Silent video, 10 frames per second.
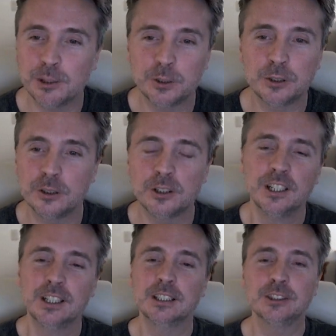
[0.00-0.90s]
I'm sure
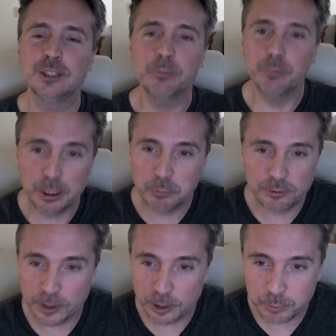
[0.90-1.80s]
some MAME
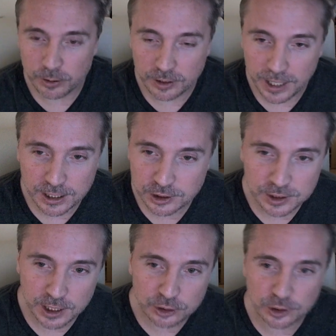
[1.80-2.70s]
developer that
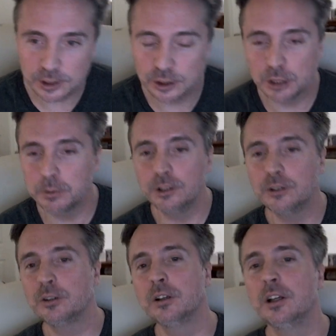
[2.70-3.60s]
hasn't actually
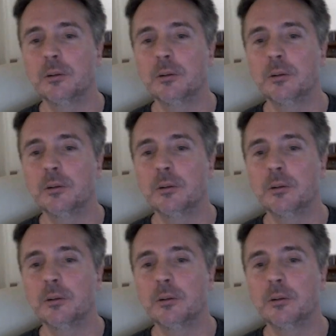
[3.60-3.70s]
contributed